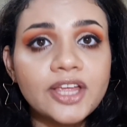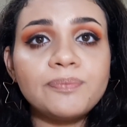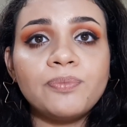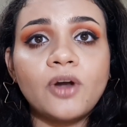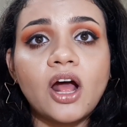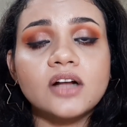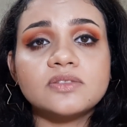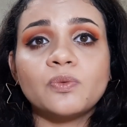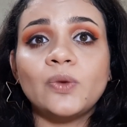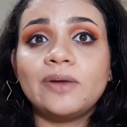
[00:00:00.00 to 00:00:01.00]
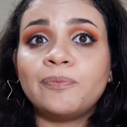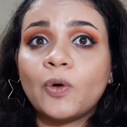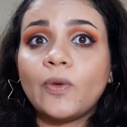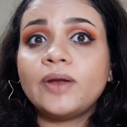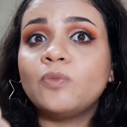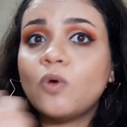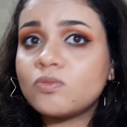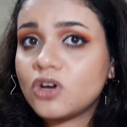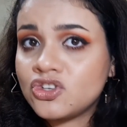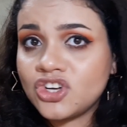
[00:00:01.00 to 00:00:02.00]
cream products will provide
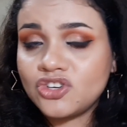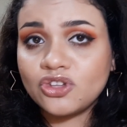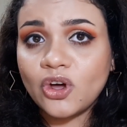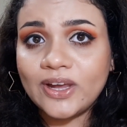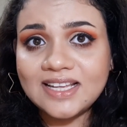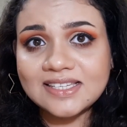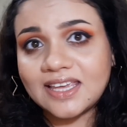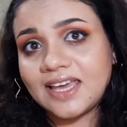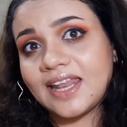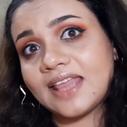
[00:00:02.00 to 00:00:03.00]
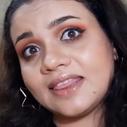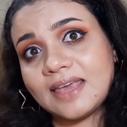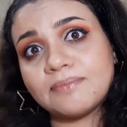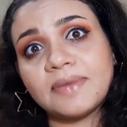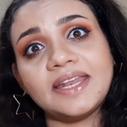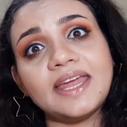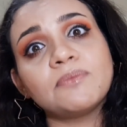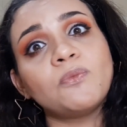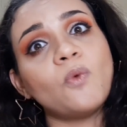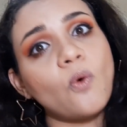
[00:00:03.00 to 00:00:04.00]
more moisture to the oily skin and they
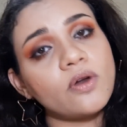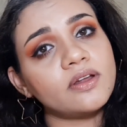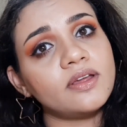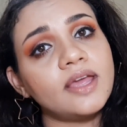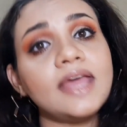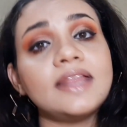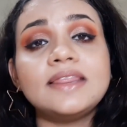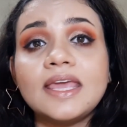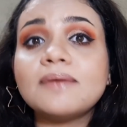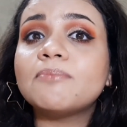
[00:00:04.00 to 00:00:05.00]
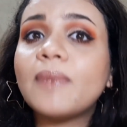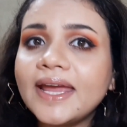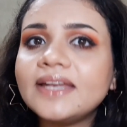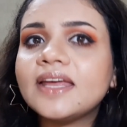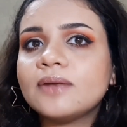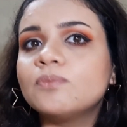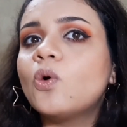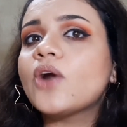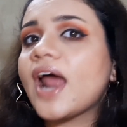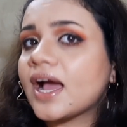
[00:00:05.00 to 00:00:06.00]
might get more and they might
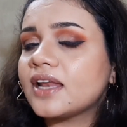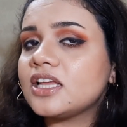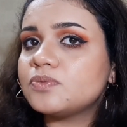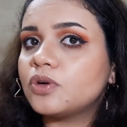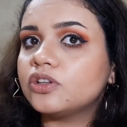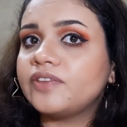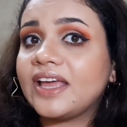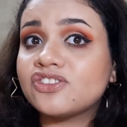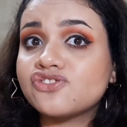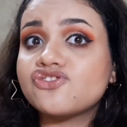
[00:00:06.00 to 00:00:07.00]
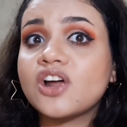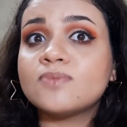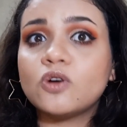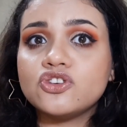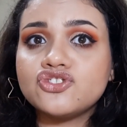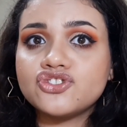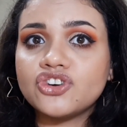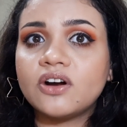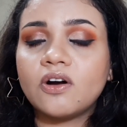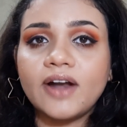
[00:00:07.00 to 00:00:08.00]
get more acne because of the extra
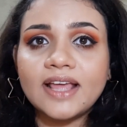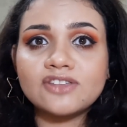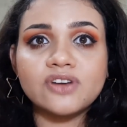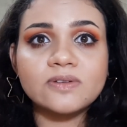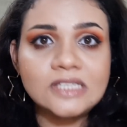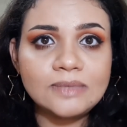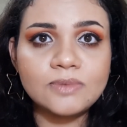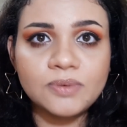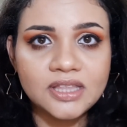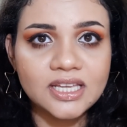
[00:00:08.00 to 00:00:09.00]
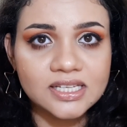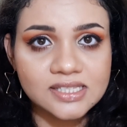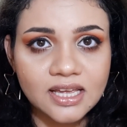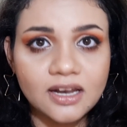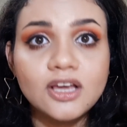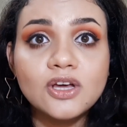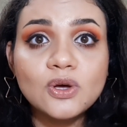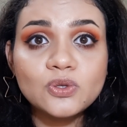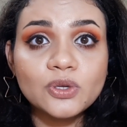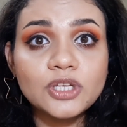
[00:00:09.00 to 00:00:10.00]
moisture or extra sebum in their skin
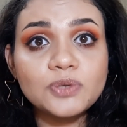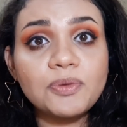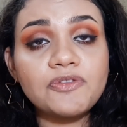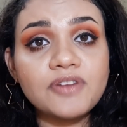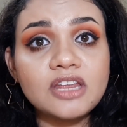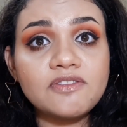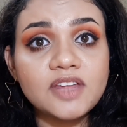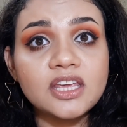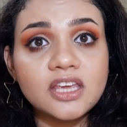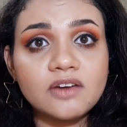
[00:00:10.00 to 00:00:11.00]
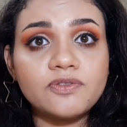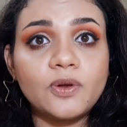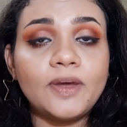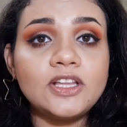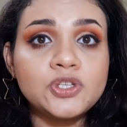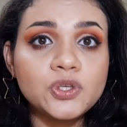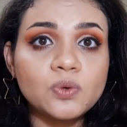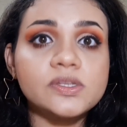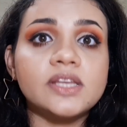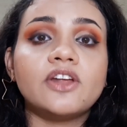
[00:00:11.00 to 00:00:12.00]
so you need to be very very careful by
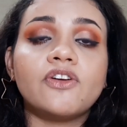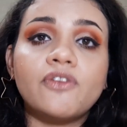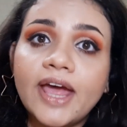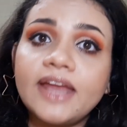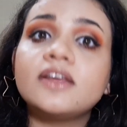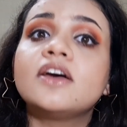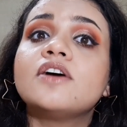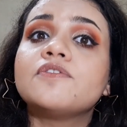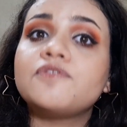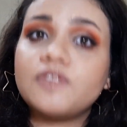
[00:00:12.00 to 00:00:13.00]
choosing the right